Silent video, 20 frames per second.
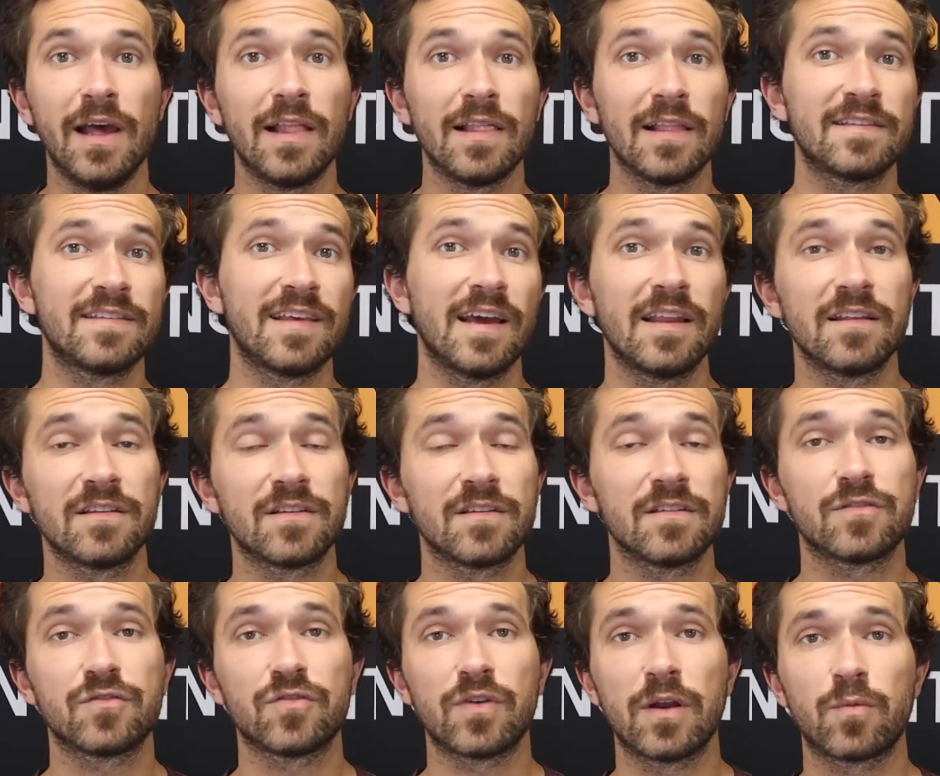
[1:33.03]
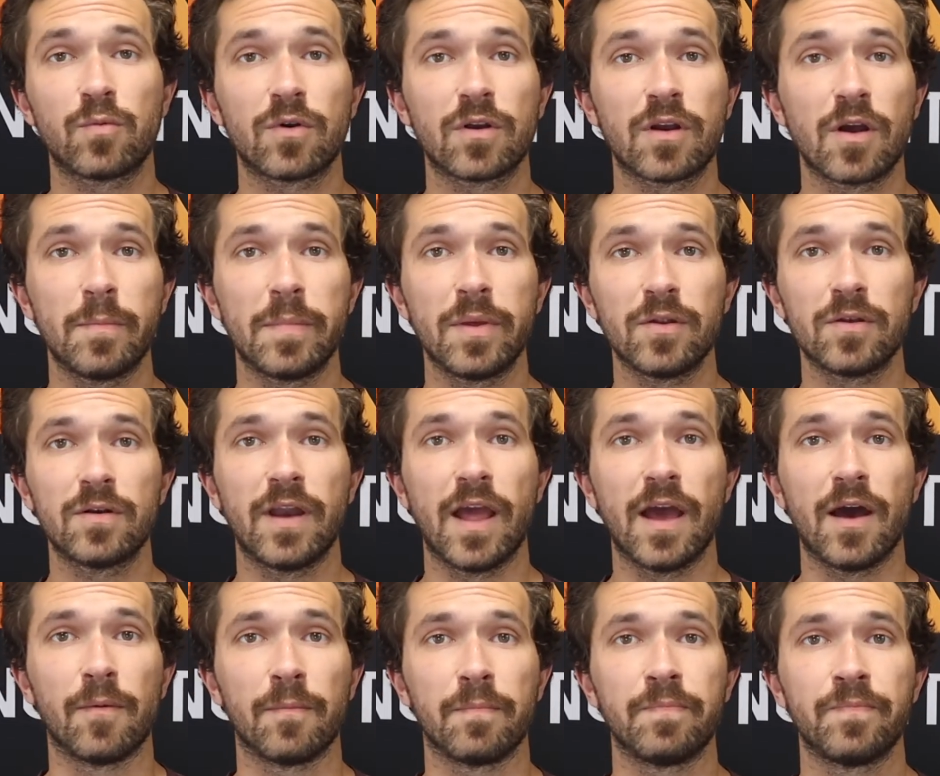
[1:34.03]
Let's head into the Stryd Workout Builder
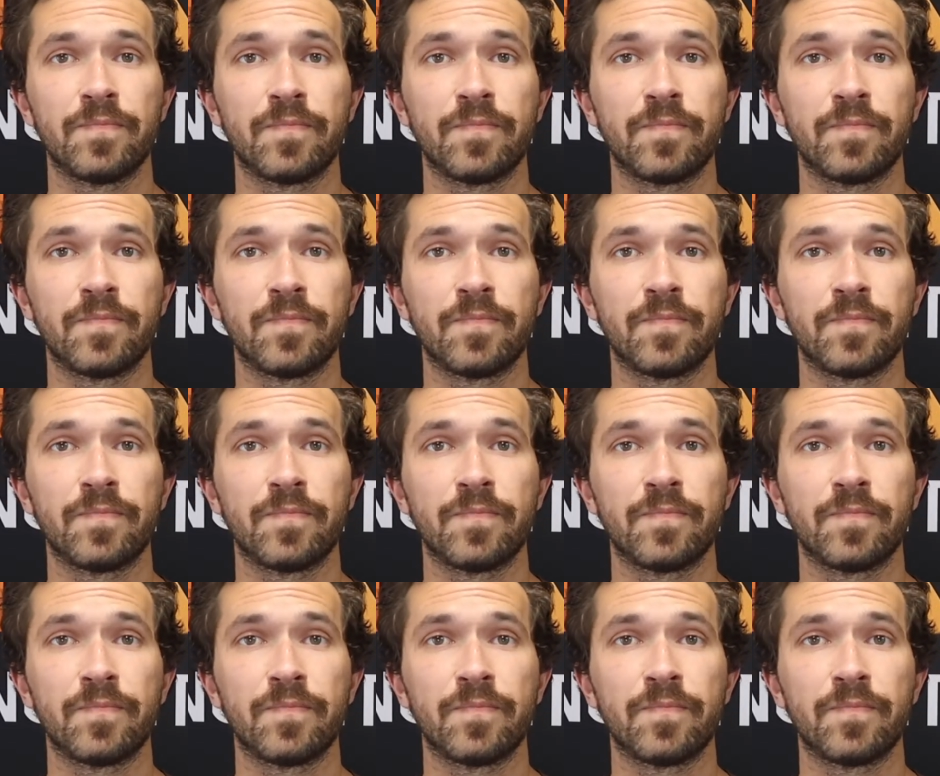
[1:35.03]
now.